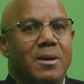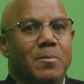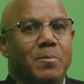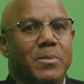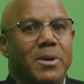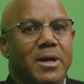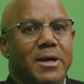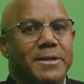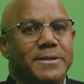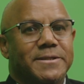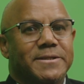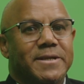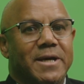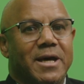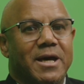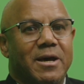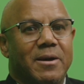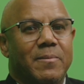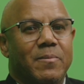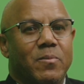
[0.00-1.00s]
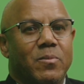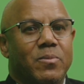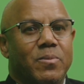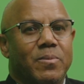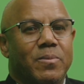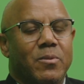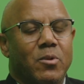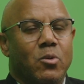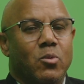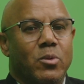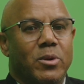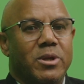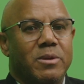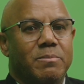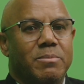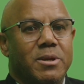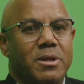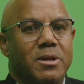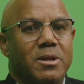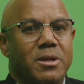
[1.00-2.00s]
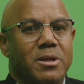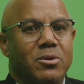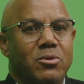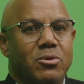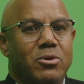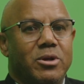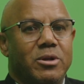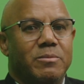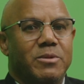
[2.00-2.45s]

But we being the only